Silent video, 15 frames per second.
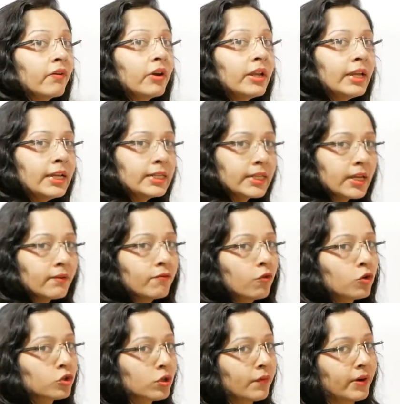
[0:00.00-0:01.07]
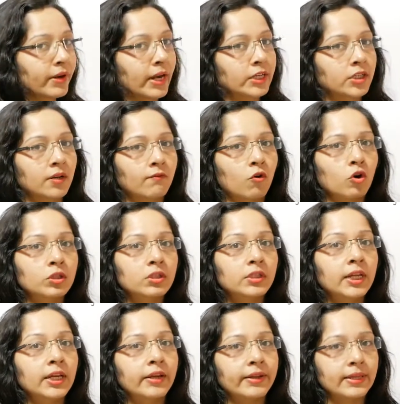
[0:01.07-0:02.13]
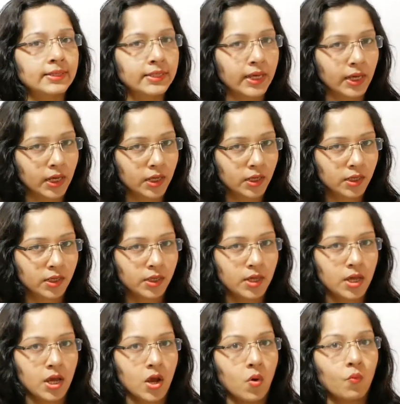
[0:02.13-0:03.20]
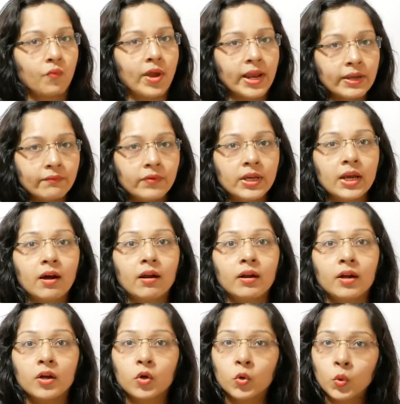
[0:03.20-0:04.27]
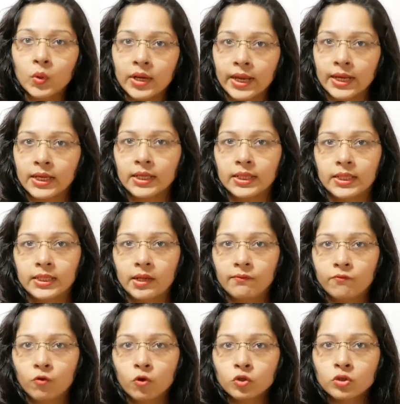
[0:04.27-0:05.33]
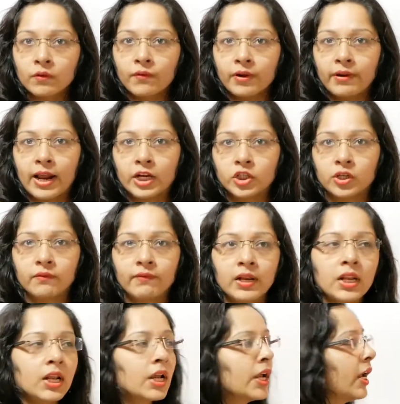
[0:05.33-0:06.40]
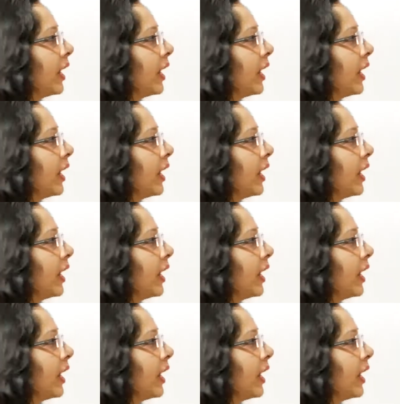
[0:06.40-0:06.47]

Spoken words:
we were heating, force of attraction was decreasing. When we are cooling, then force of attraction will